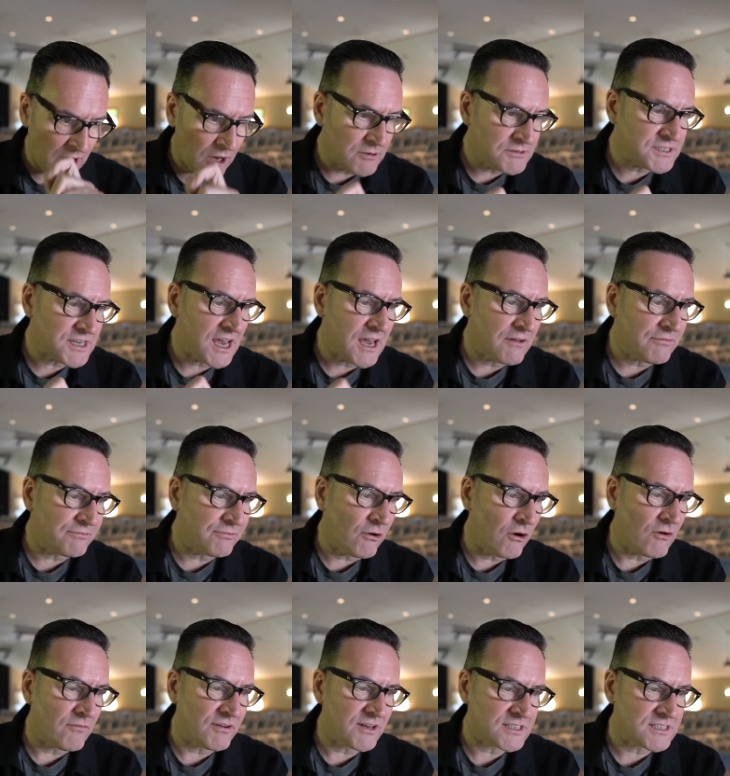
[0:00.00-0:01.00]
Hosea
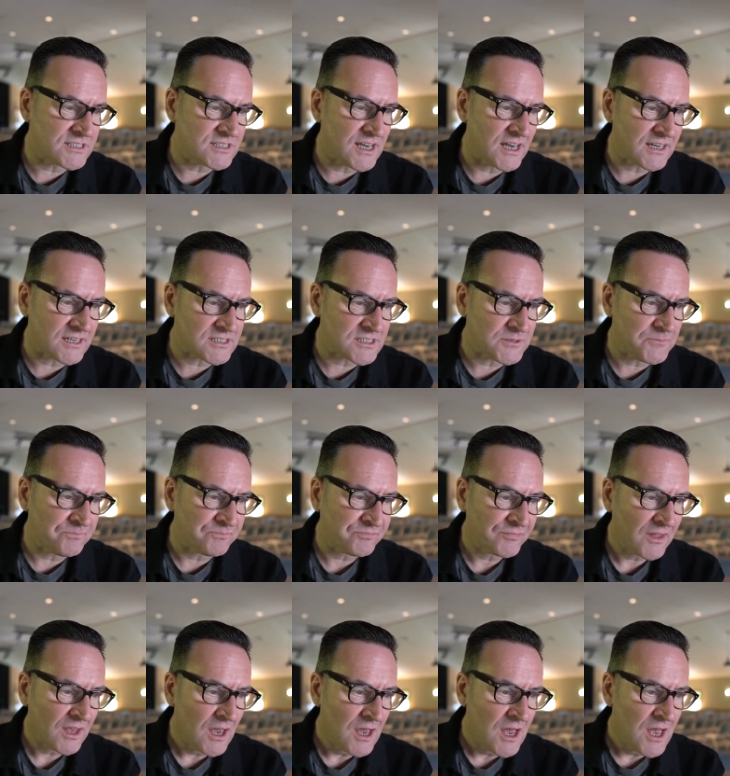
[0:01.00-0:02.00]
4, verse 6.
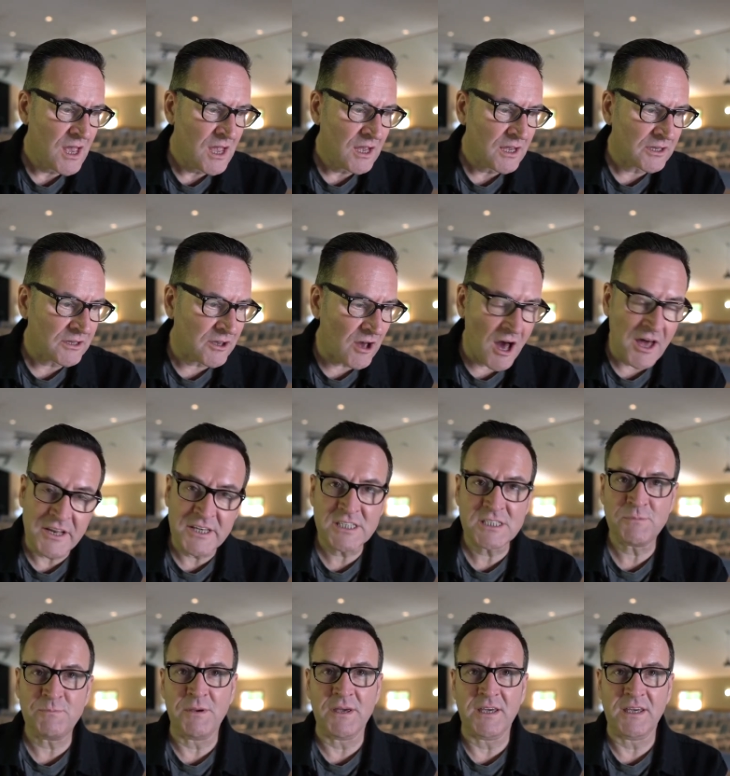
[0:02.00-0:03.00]
God is
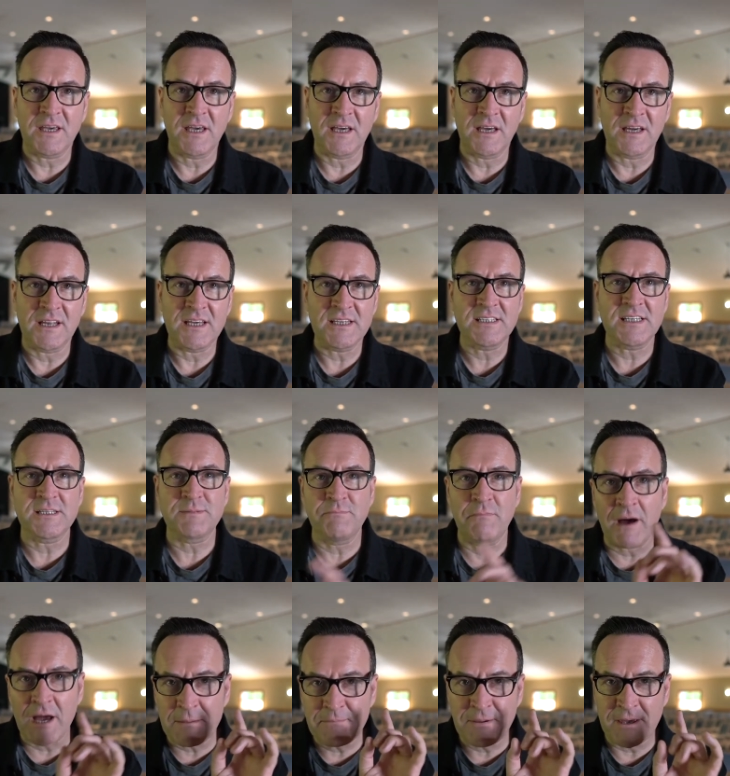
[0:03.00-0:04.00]
speaking, and he says,
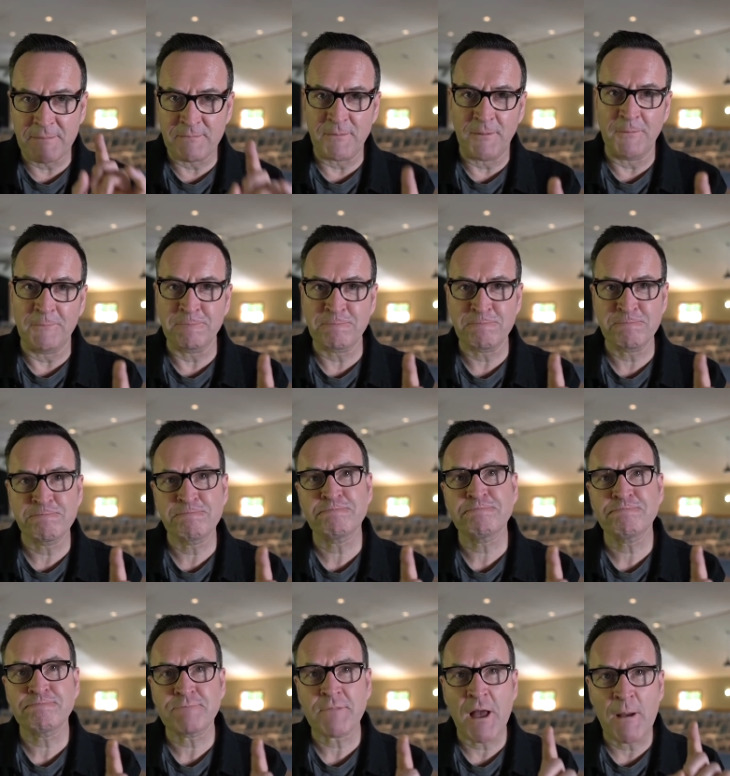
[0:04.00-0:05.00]
my people,
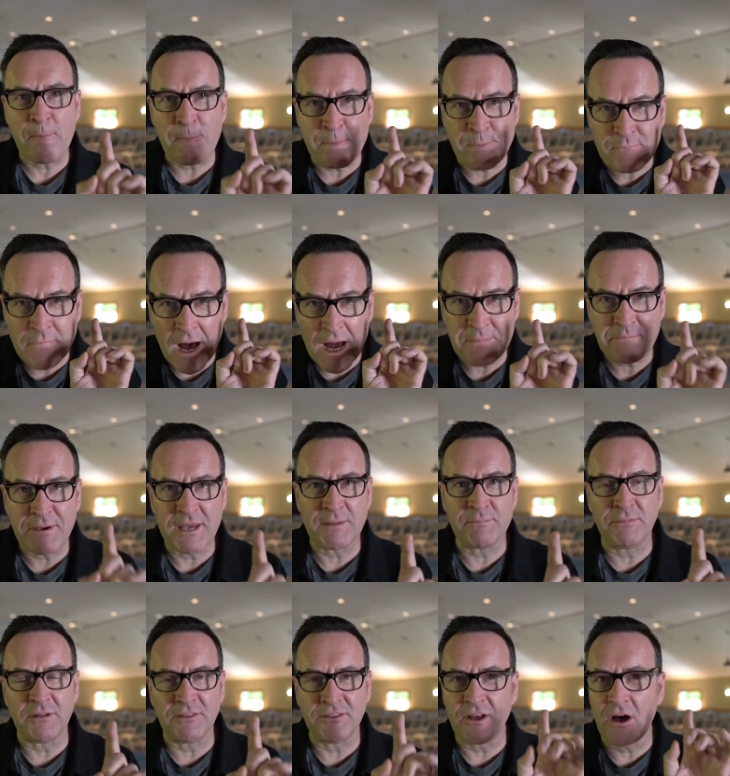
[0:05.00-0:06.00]

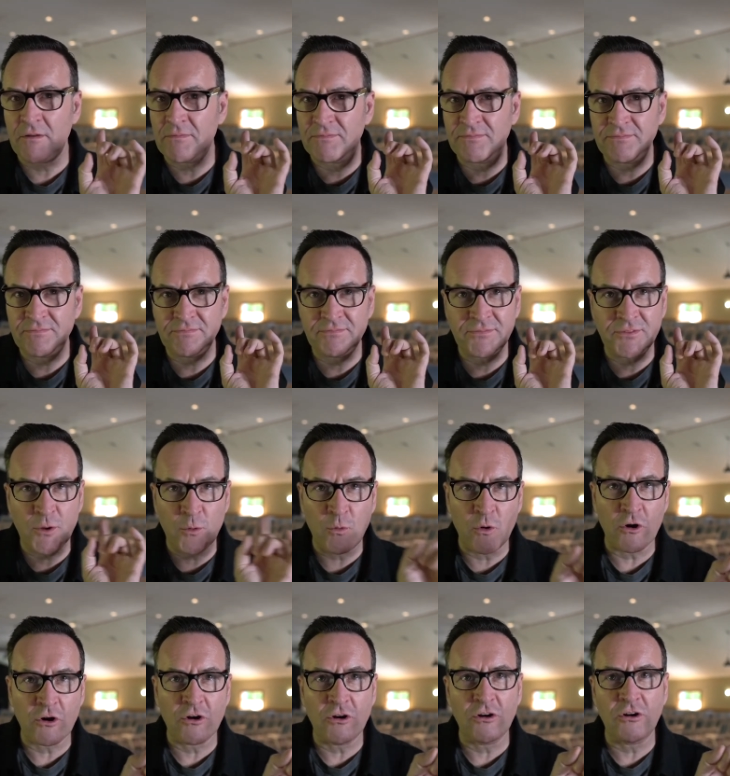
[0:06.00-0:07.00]
not the
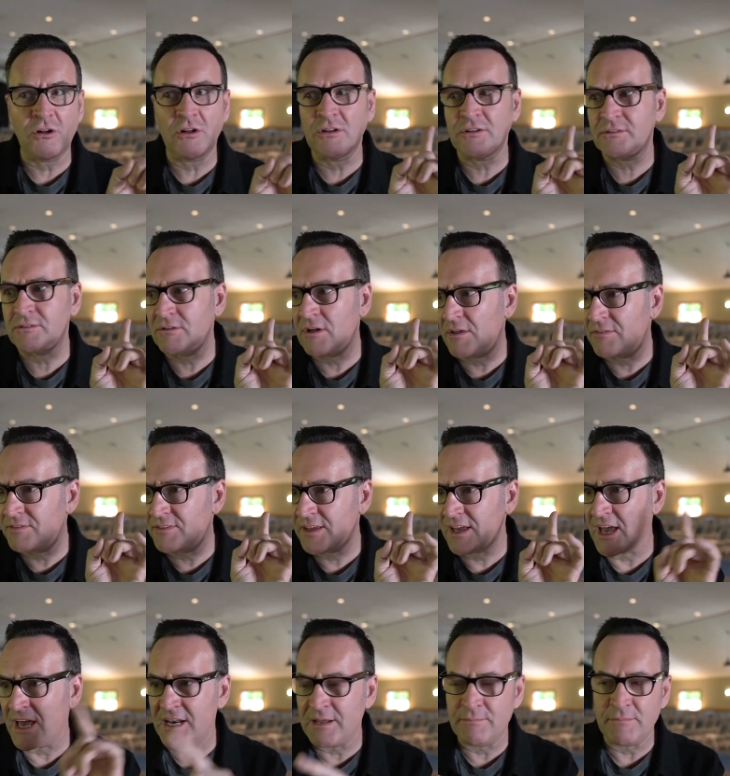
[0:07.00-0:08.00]
world, not
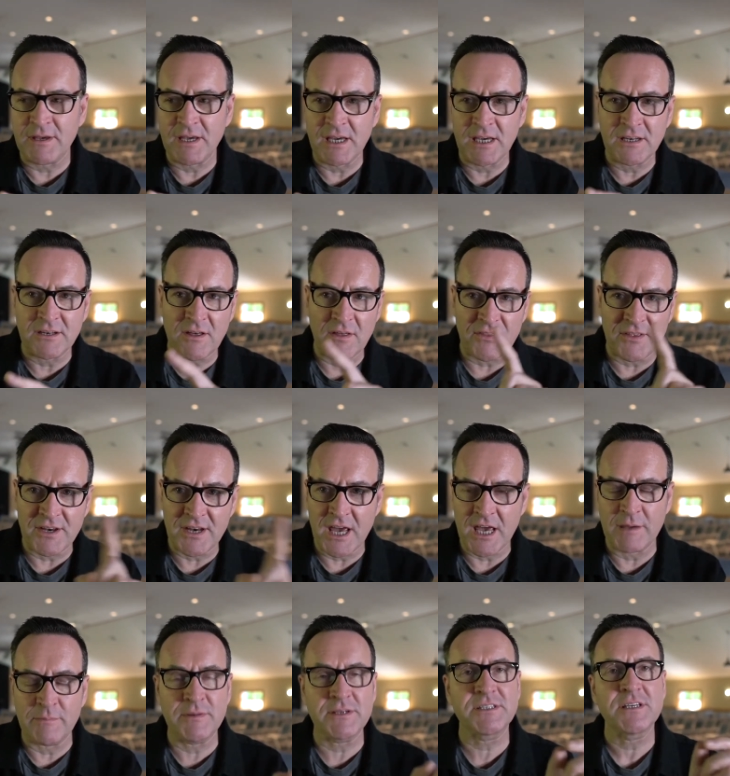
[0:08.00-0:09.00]
the enemy, not the
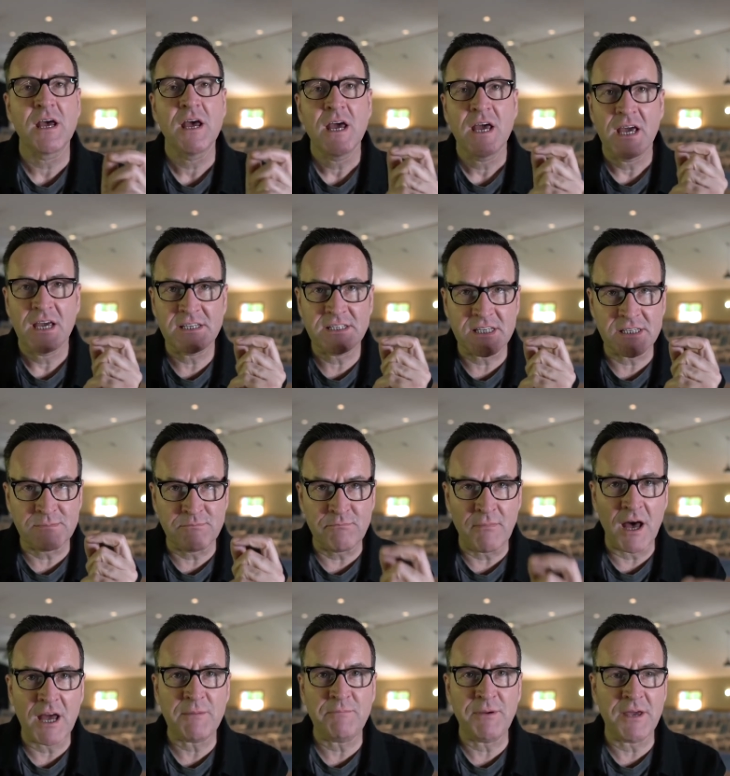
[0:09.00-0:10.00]
neighbors. He says,
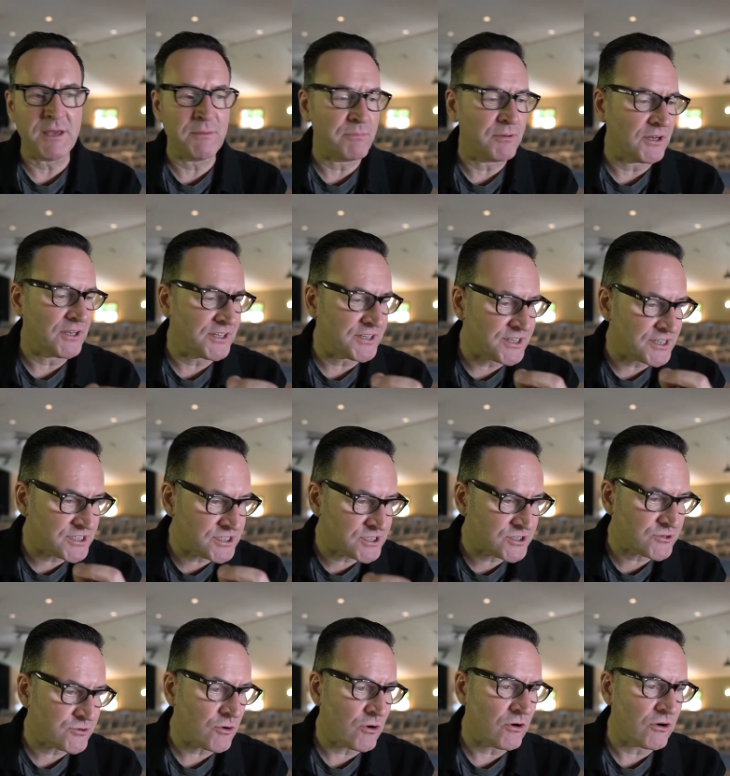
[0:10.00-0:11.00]
my people are
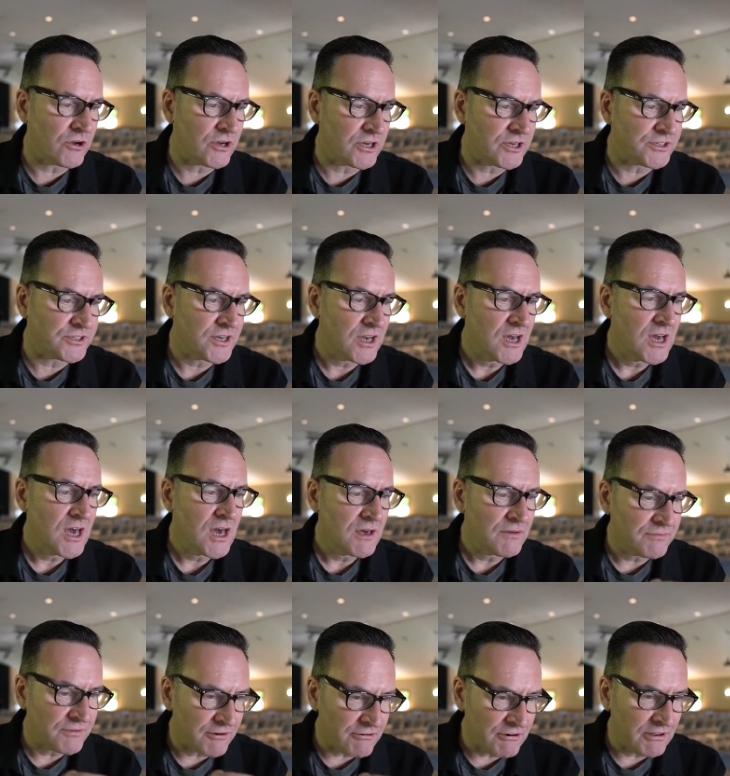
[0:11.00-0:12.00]
destroyed
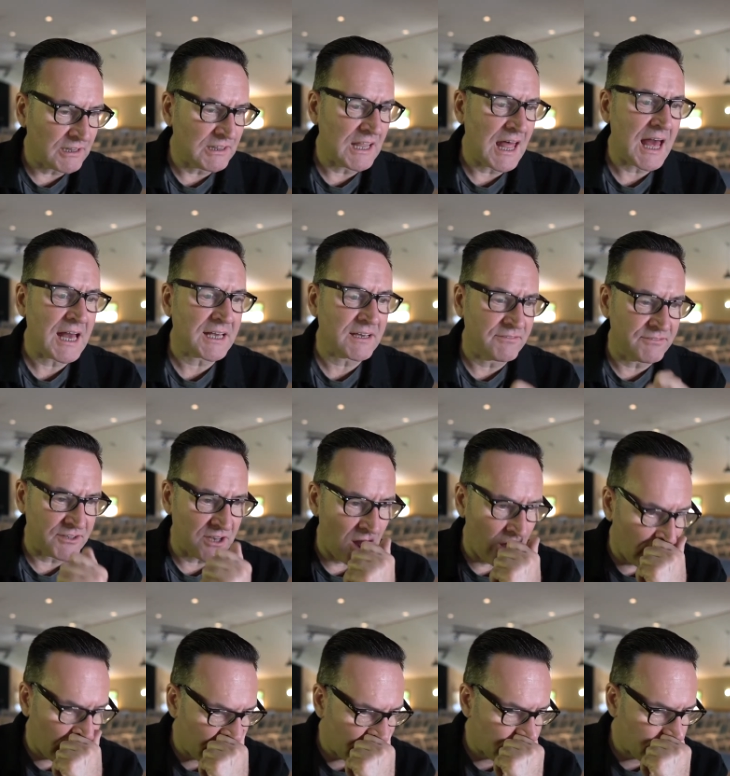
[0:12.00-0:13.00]
for a lack of
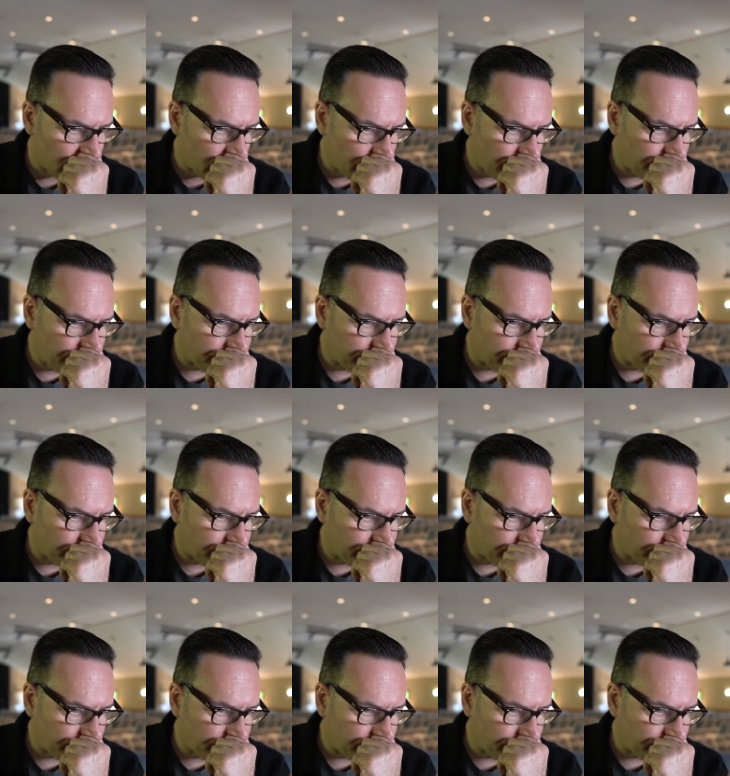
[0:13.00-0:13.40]
knowledge.